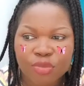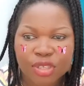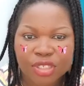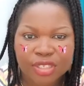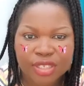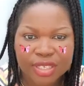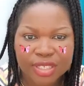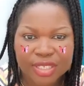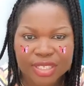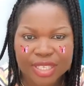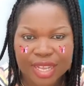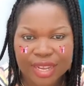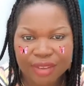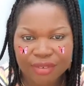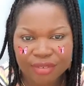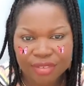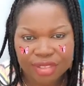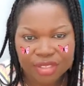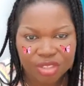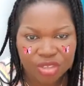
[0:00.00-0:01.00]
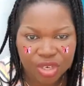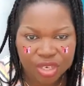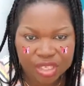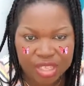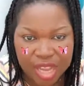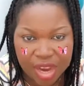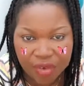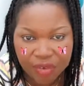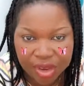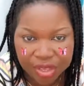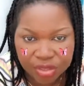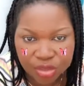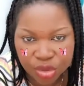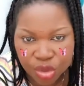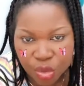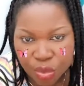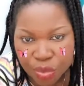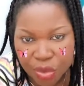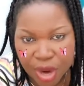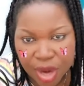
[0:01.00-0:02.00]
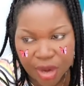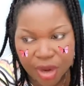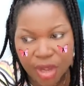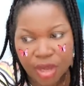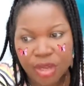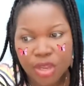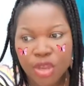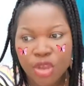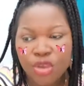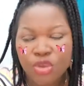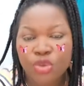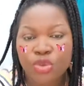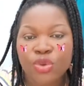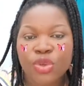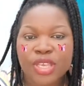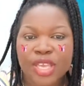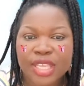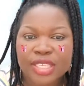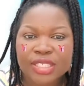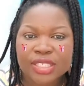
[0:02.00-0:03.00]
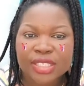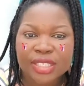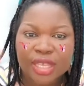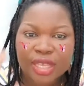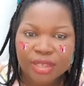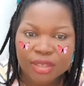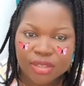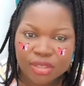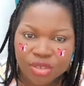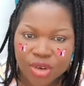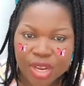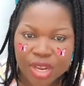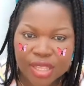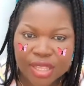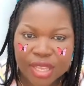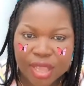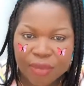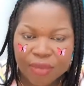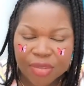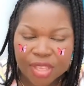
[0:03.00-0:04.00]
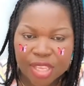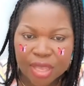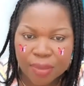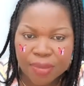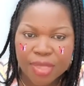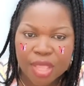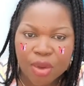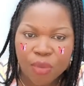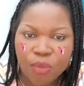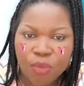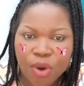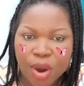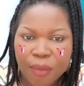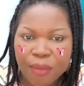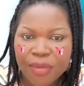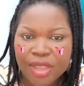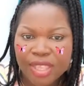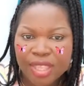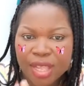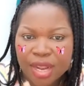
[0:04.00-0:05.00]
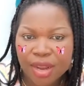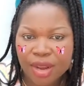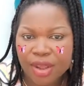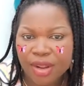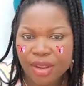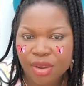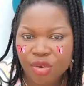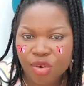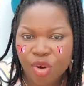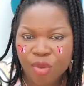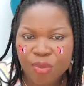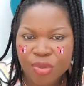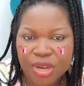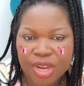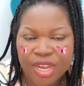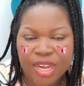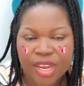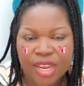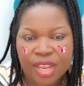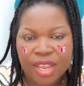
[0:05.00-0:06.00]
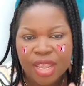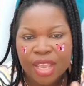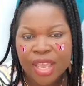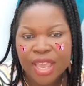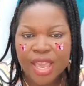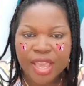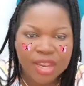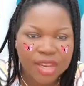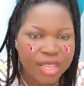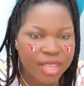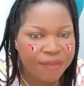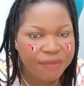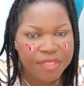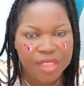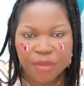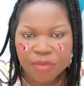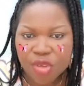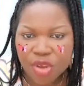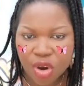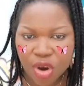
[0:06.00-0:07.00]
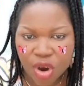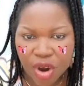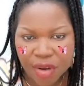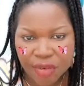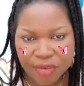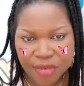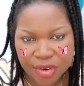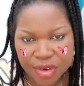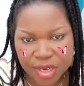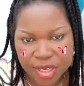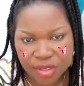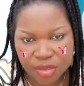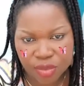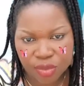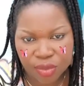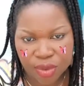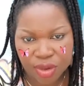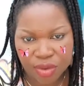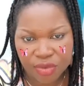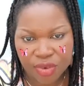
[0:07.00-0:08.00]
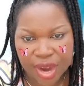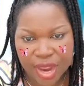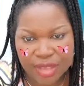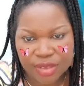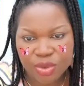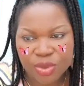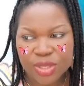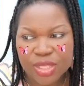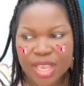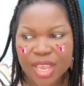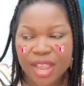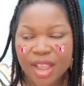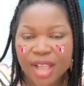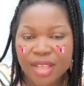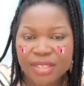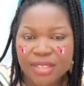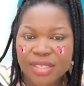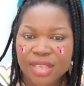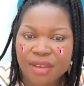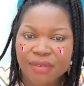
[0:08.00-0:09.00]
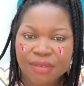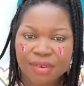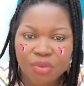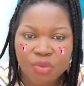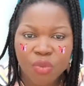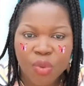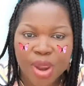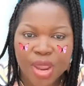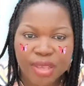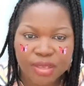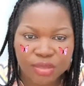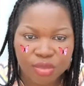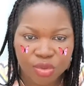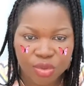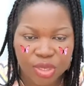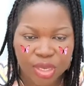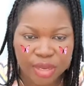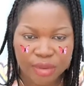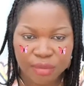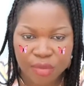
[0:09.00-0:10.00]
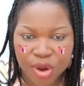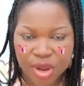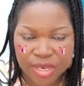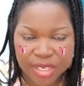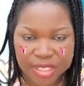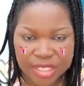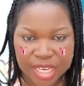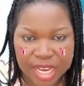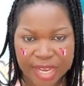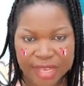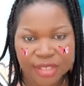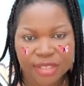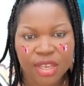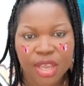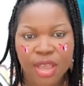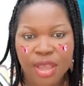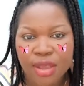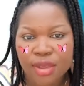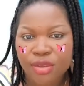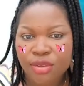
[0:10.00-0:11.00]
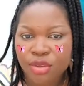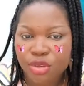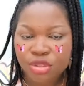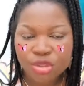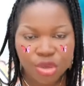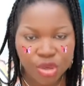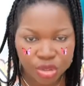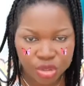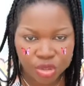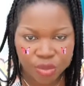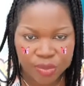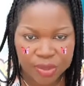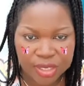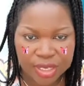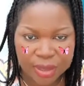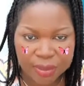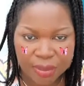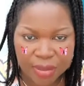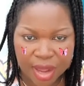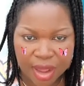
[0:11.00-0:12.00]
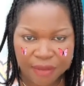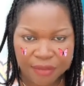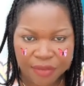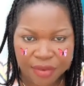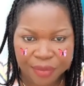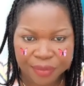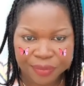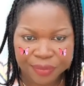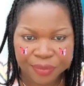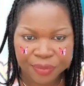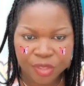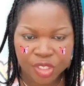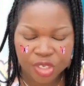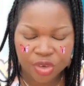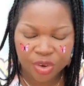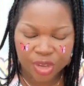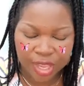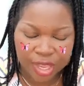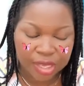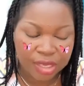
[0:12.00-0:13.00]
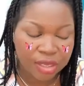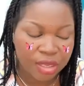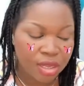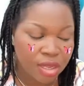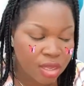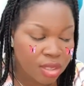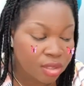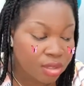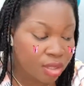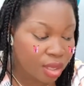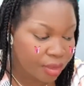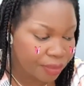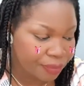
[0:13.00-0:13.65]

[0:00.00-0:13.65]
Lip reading: just selling straight direct to your product. You can train them, keep them warm in another community, and give them your offer as well, right? So there are several ways you can monetize your social media platform. Okay, so